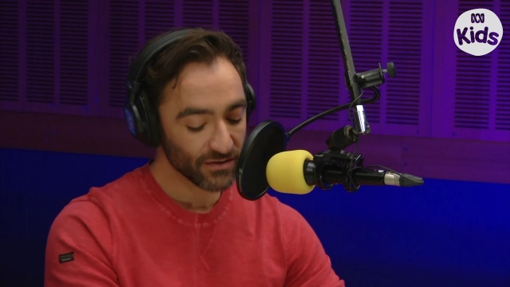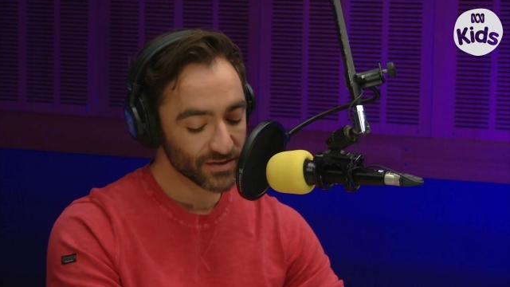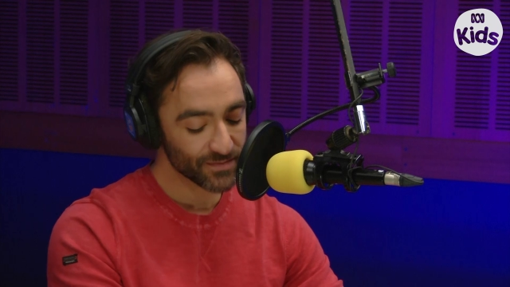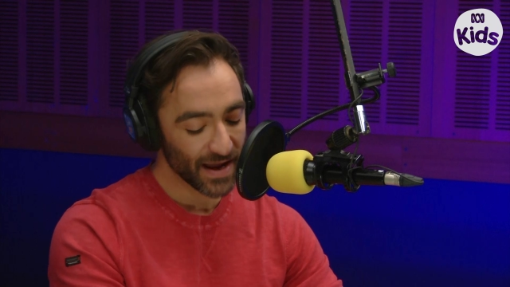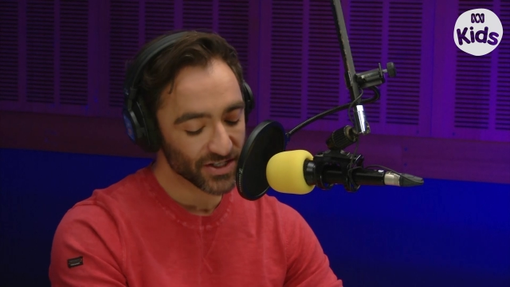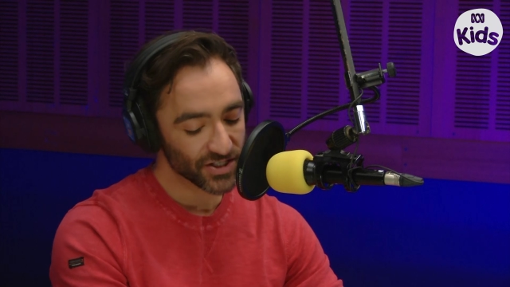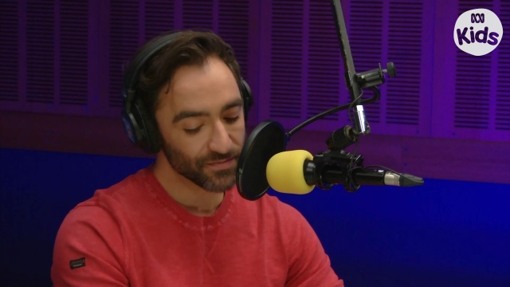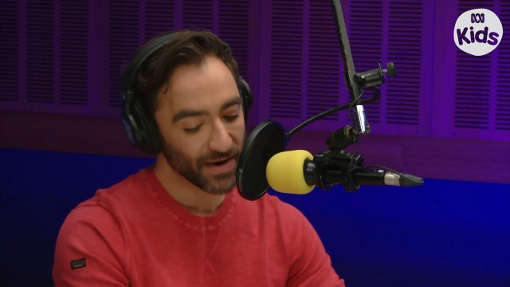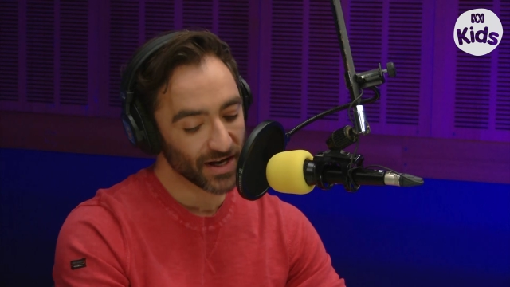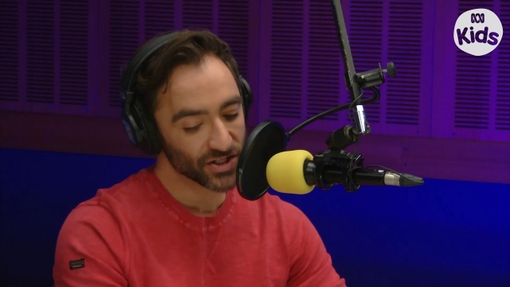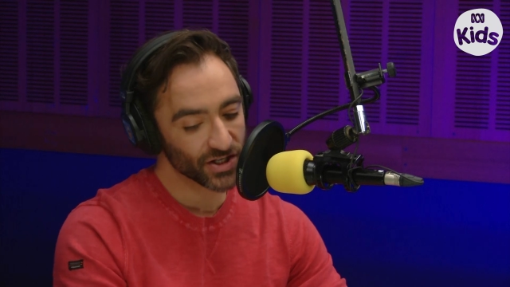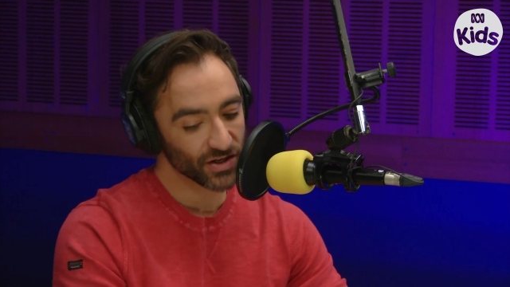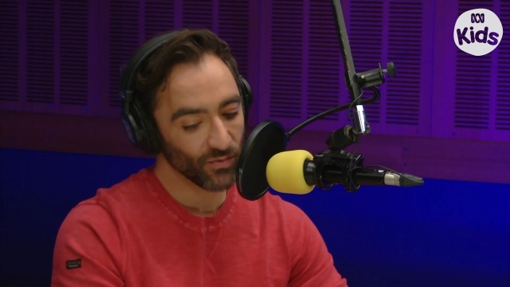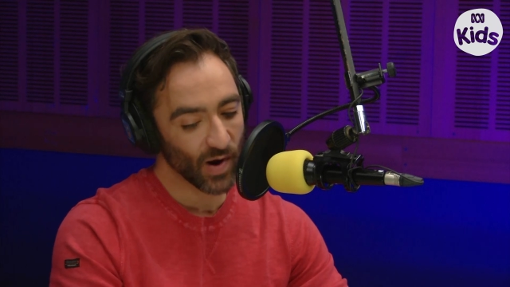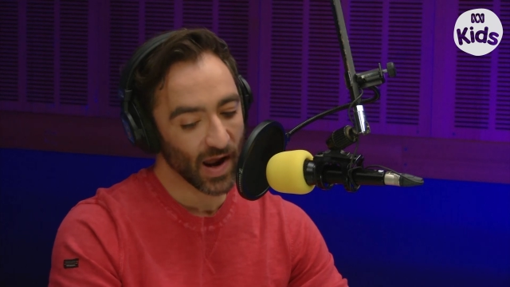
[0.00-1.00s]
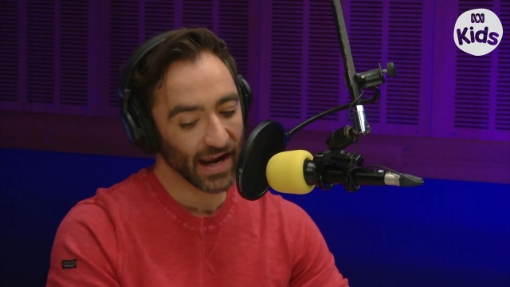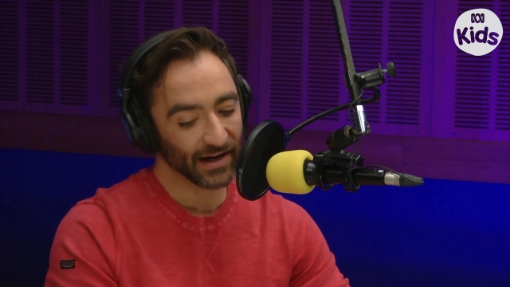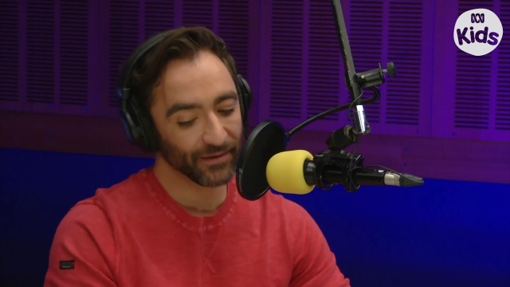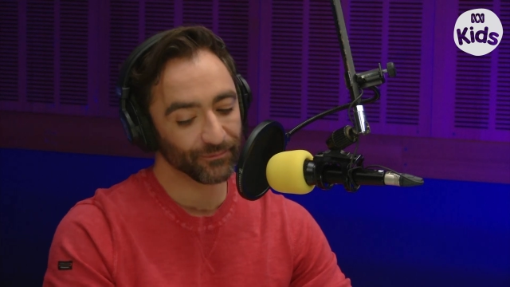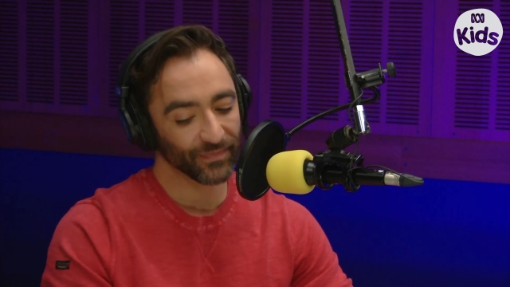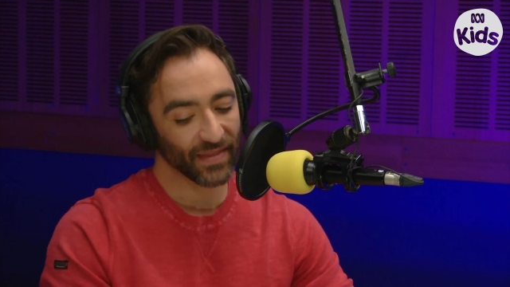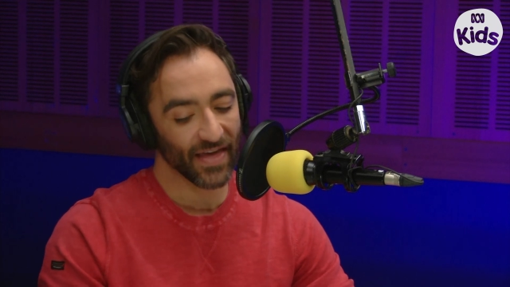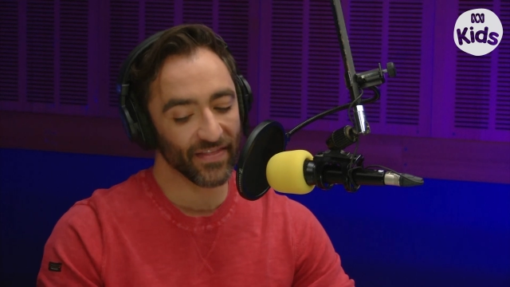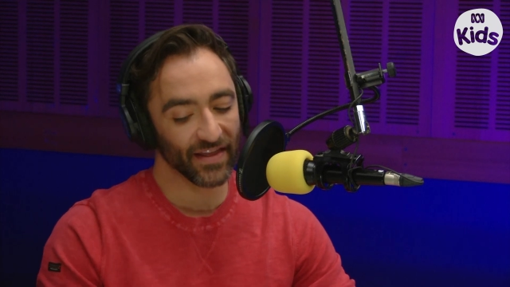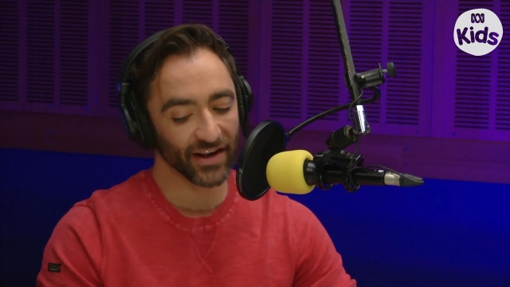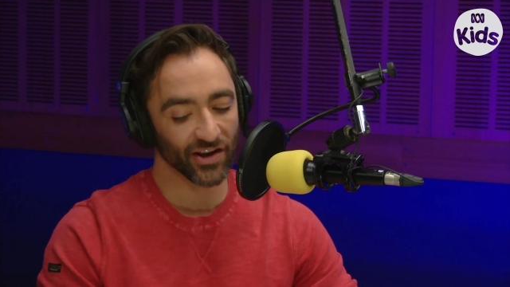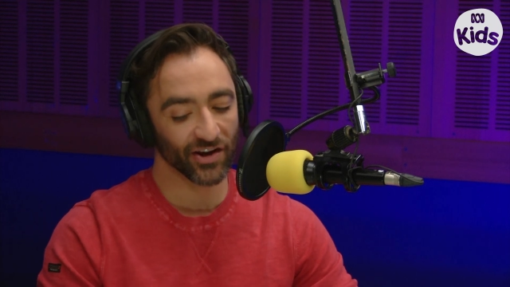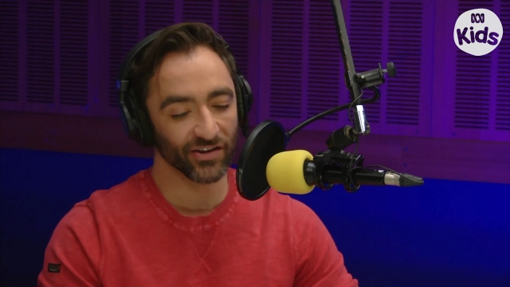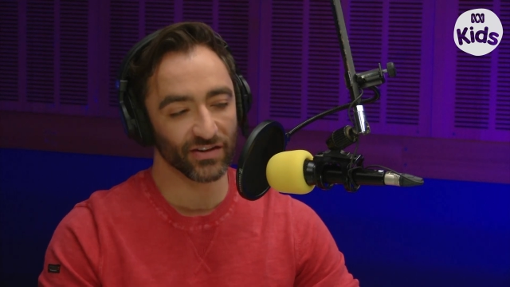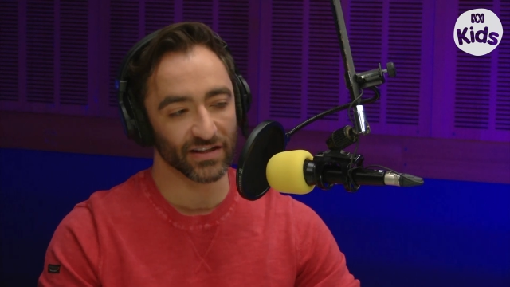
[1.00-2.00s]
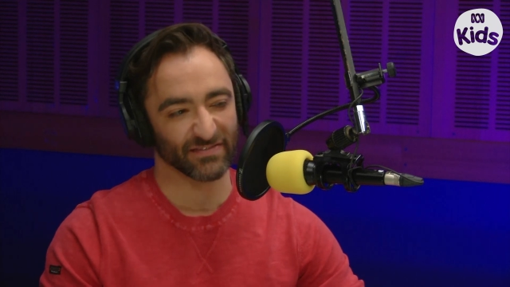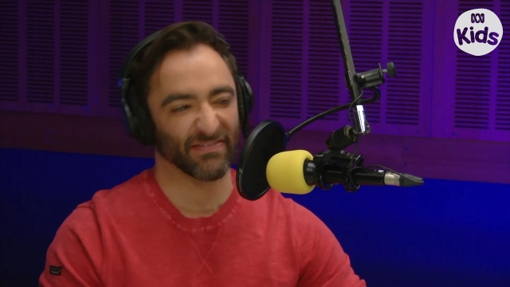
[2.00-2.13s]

was munching away, and then he heard this.